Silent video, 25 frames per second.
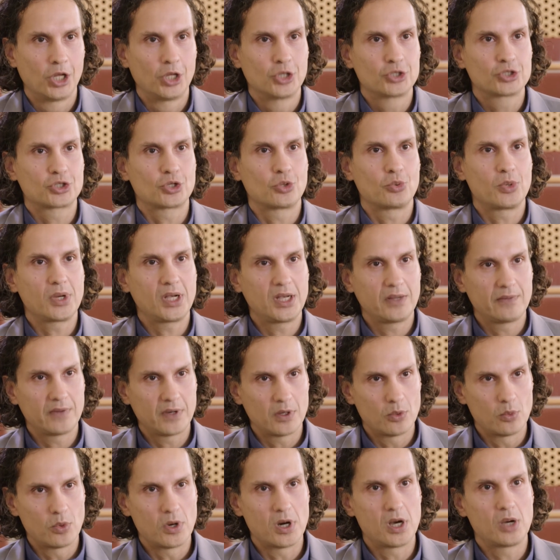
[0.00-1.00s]
So we live in
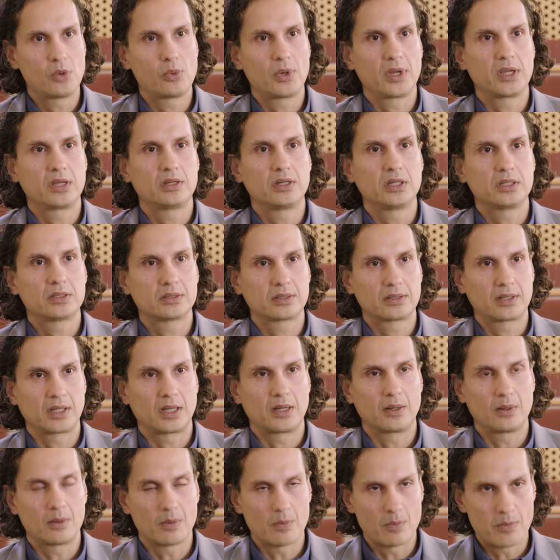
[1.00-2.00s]
a world where you need to
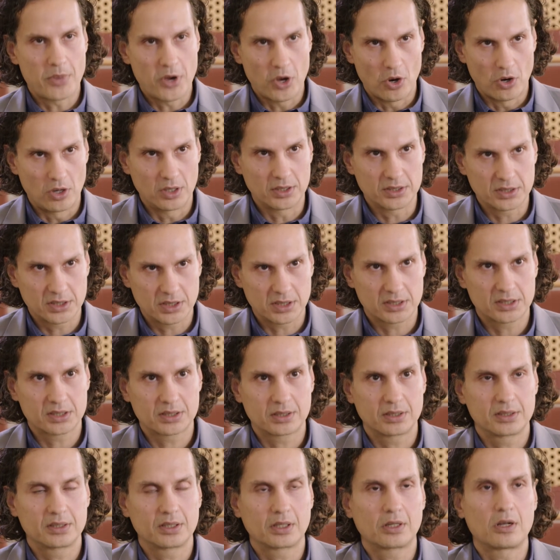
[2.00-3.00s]
think beyond
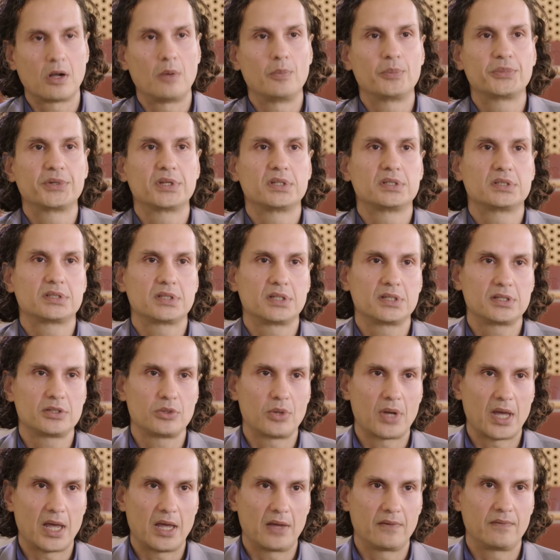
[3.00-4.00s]
just the competencies you
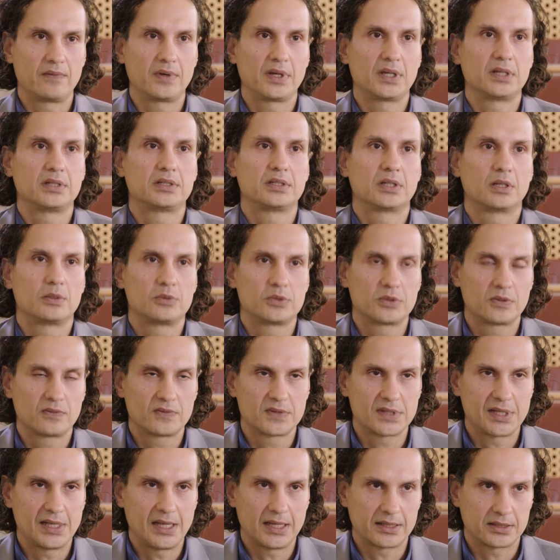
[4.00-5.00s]
have in terms of
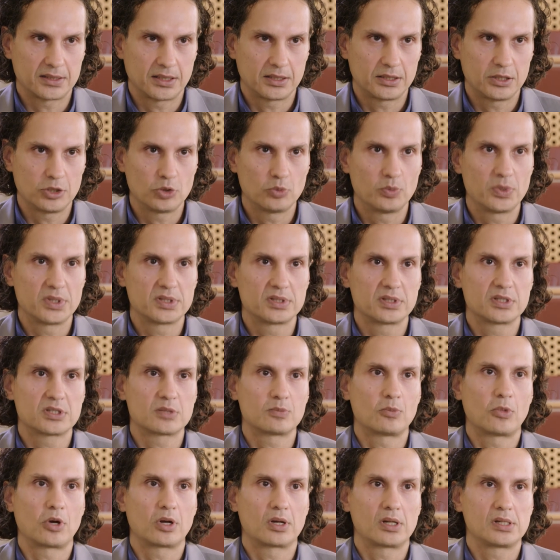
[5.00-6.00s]
selecting new business
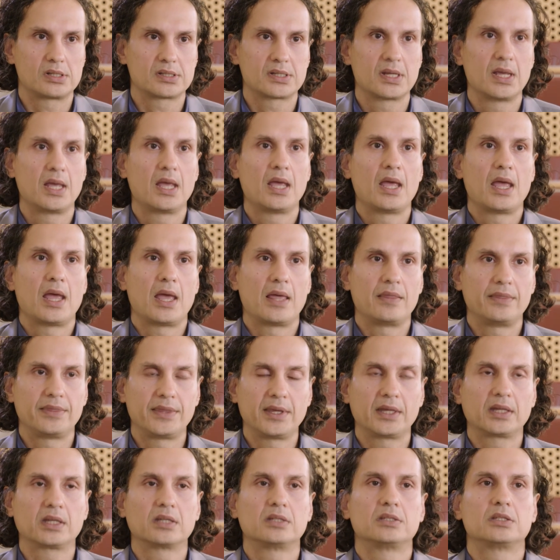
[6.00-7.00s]
models, and
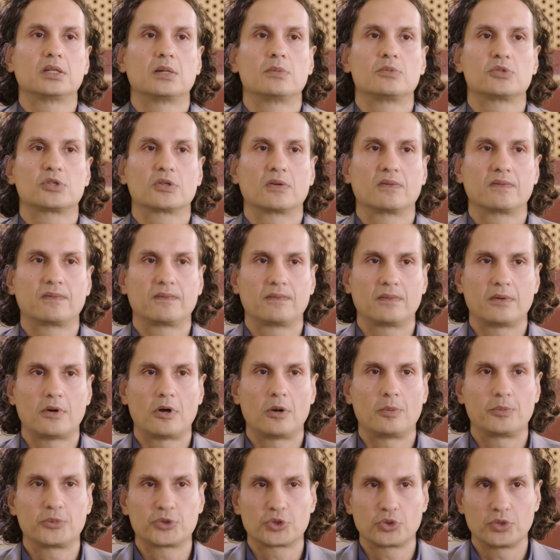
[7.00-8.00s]
think in terms of
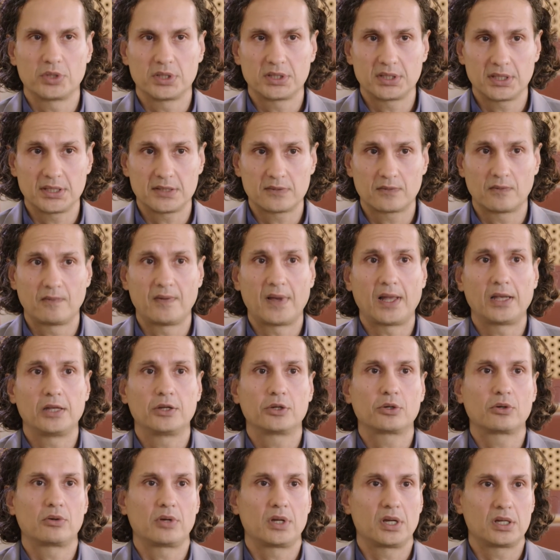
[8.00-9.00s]
opportunities for value
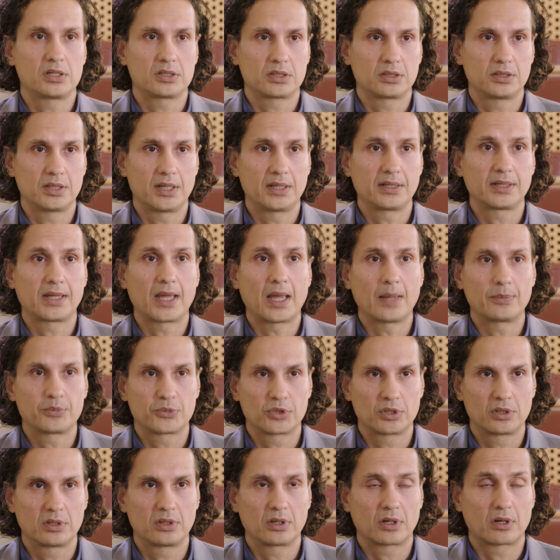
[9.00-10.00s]
creation and
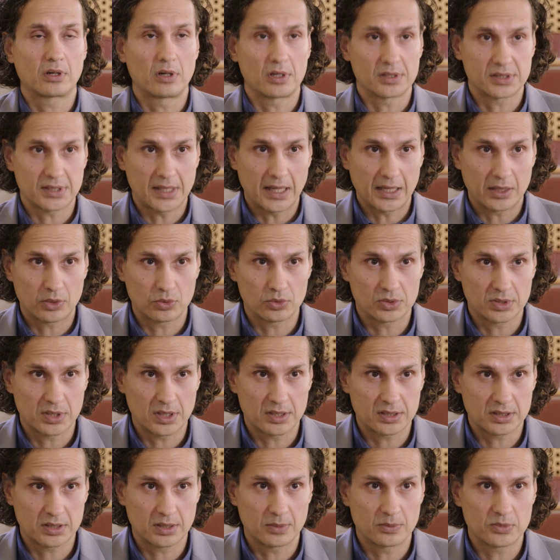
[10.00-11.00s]
capture across
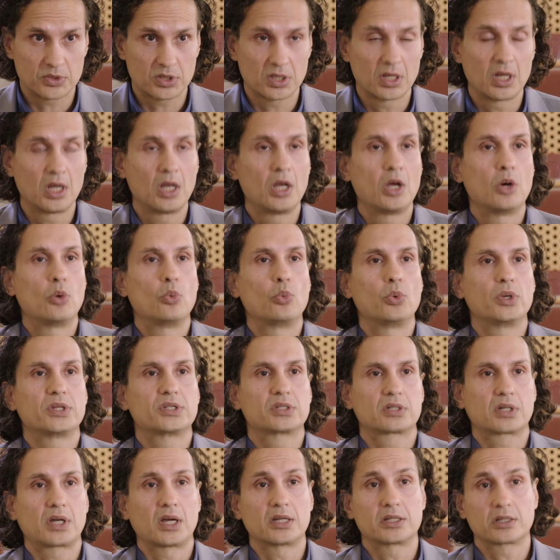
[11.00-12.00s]
ecosystems,
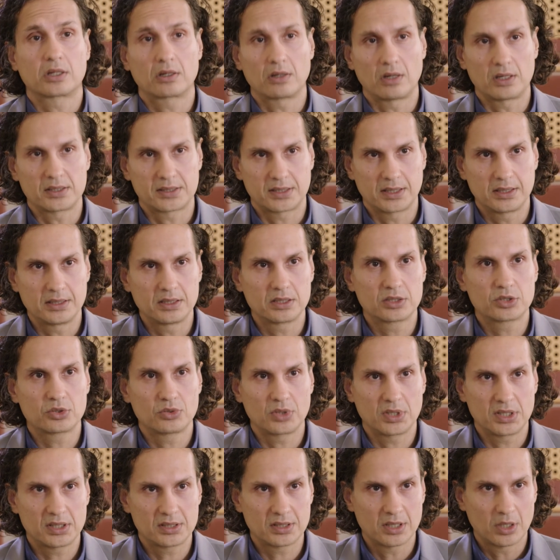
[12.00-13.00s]
which cut across
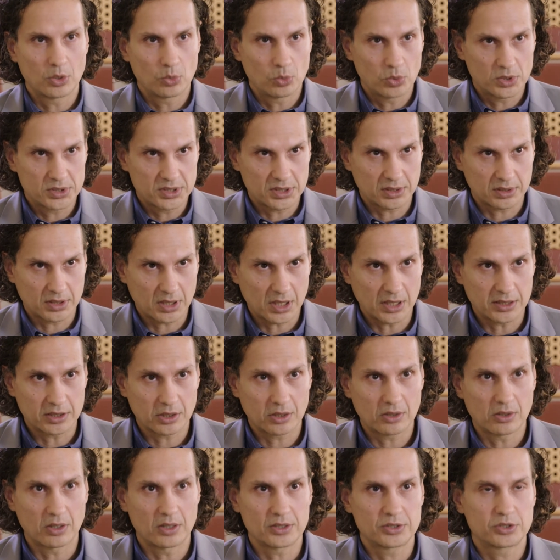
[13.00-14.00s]
industries, which cut
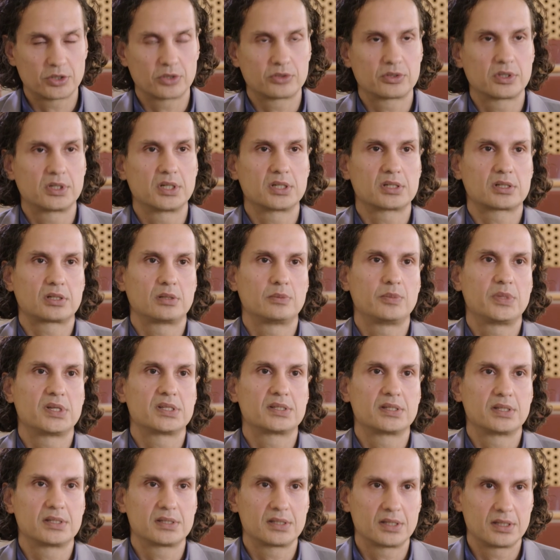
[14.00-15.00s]
across your traditional
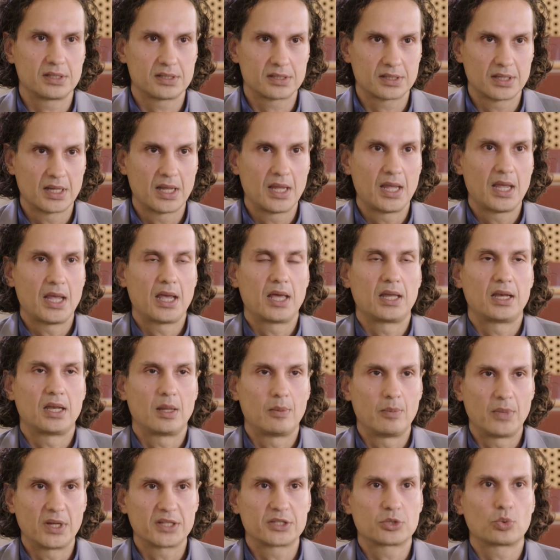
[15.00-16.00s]
businesses and are
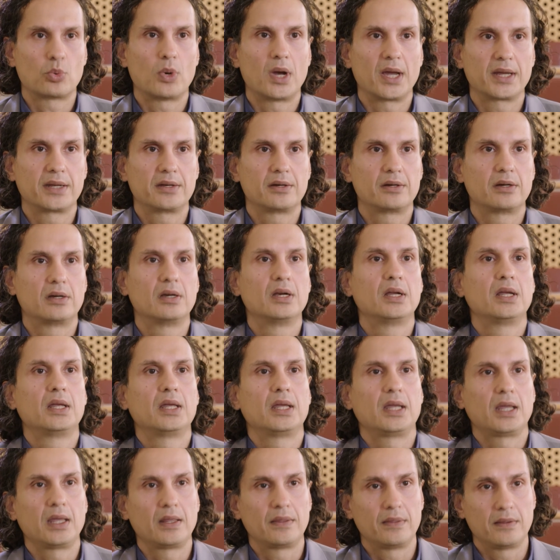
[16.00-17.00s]
much wider
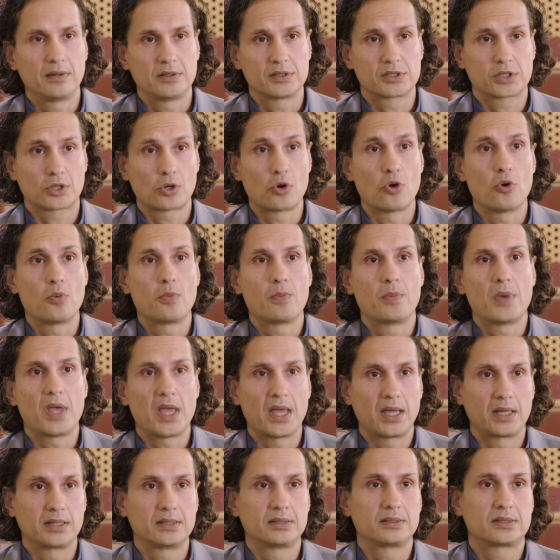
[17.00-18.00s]
in their scope
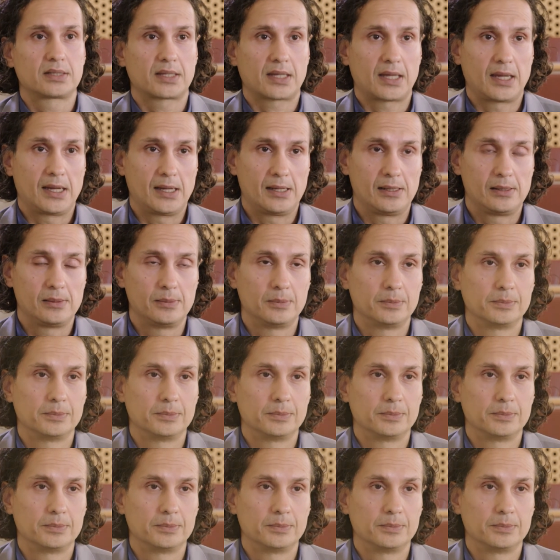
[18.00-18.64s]
and scale.